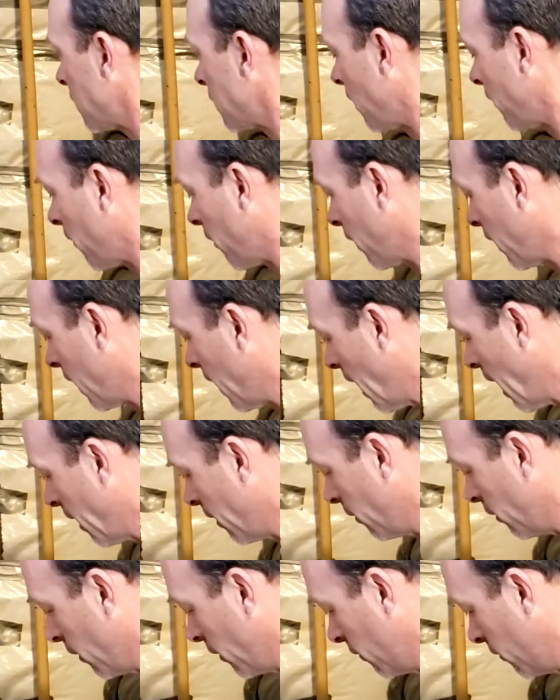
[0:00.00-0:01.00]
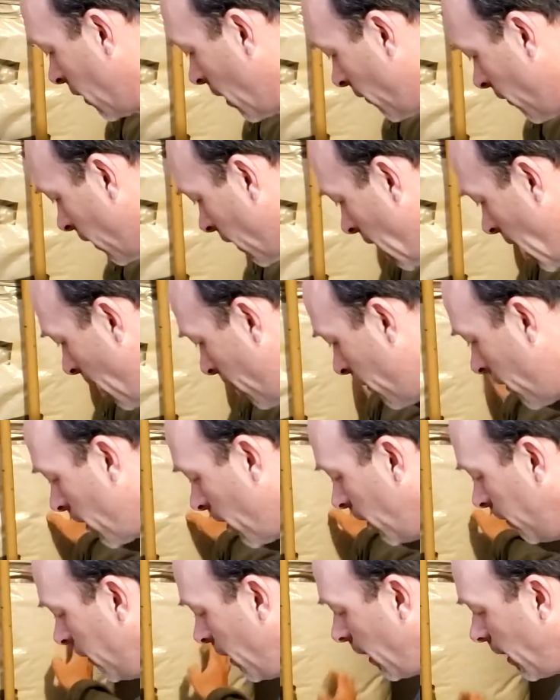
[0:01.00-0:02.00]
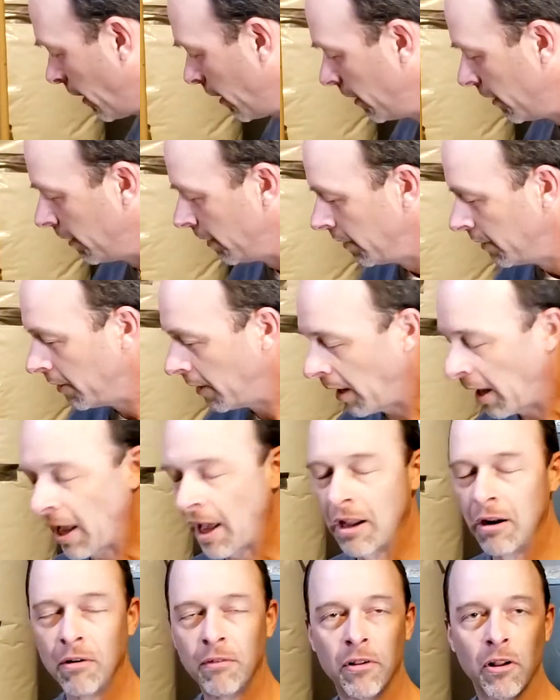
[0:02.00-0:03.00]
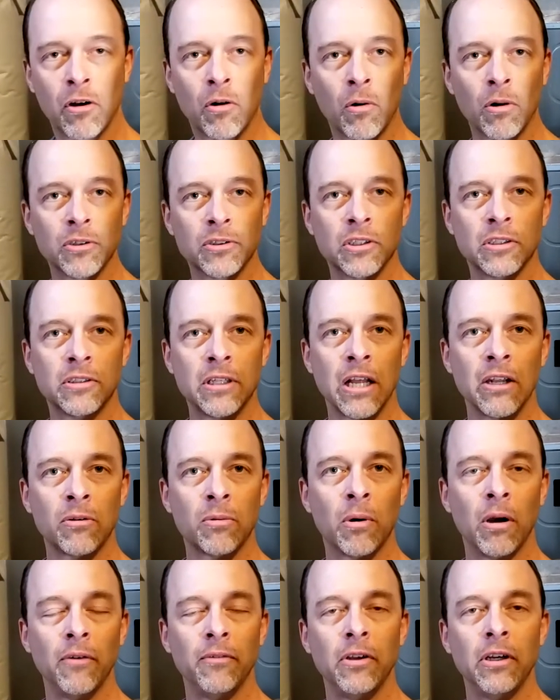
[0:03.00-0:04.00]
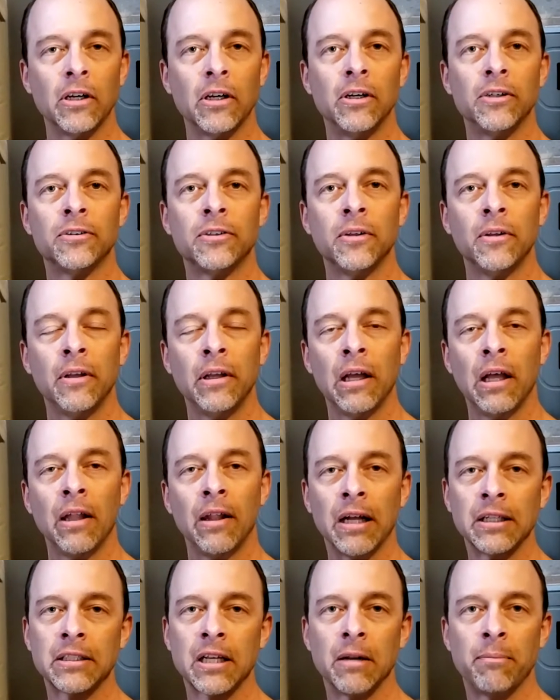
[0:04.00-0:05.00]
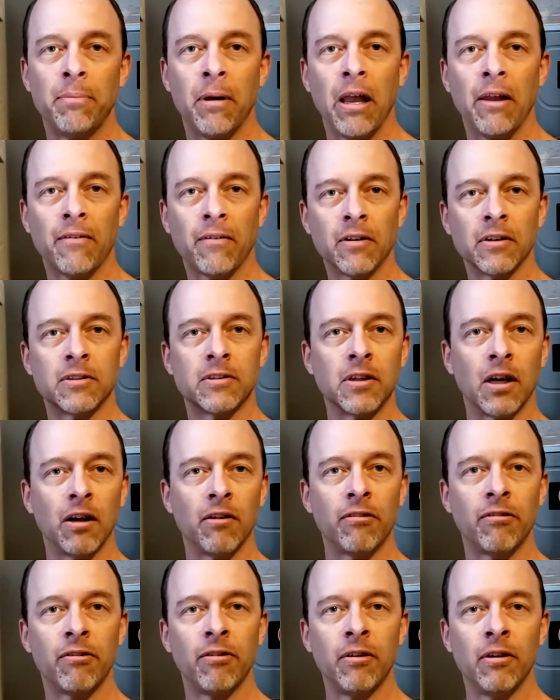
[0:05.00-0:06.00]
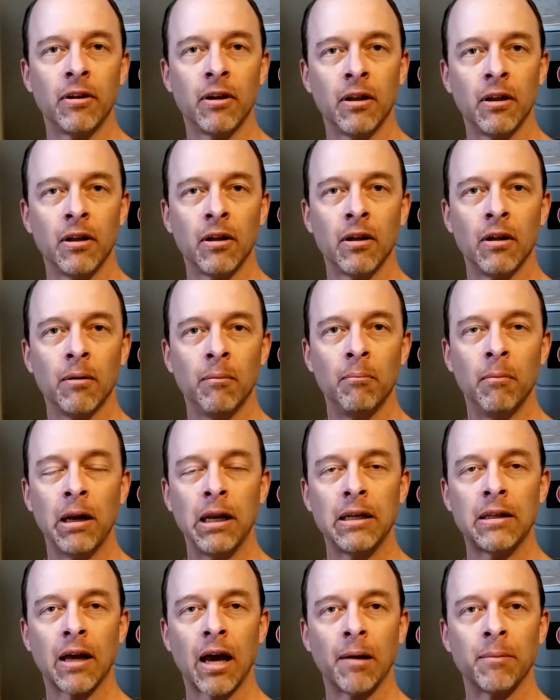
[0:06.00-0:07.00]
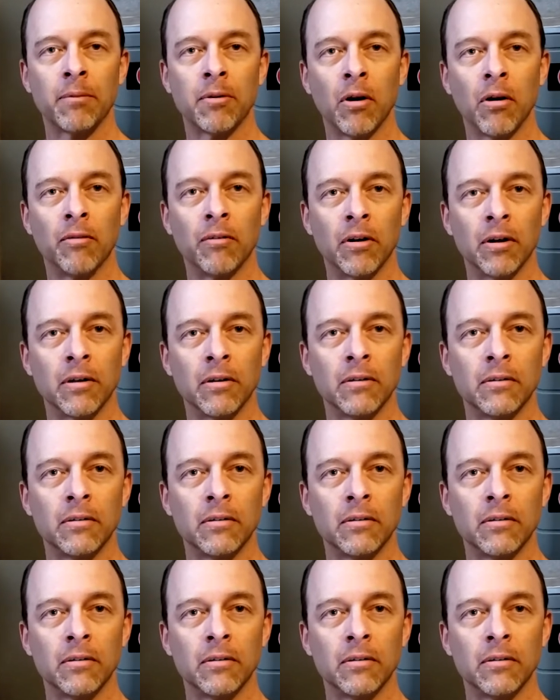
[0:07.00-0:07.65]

You can see I've already got one on there. And over the course of 10, 12 years, that's going to pay for itself many times over.